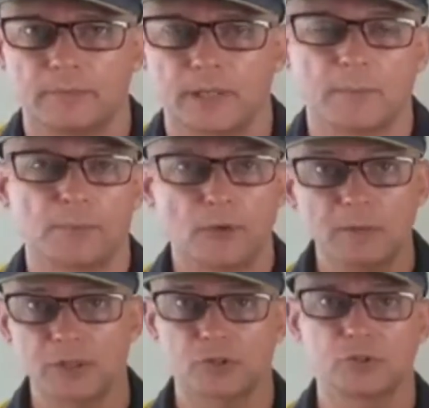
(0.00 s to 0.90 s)
They
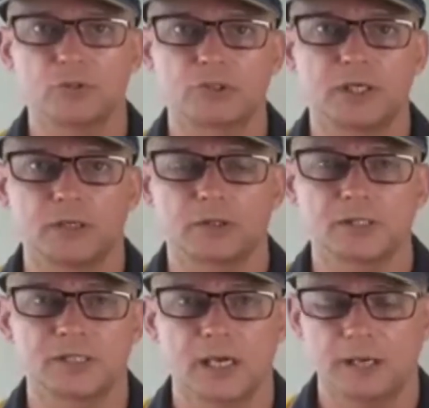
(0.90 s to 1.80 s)
pretty much do
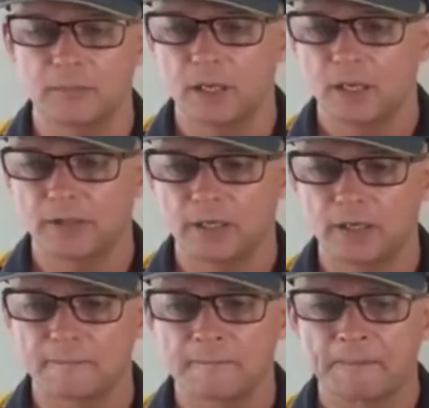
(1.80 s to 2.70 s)
the same
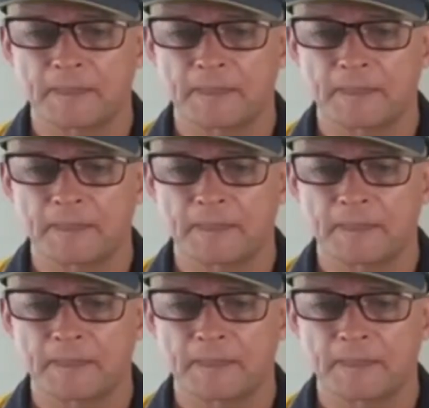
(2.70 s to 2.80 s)
thing.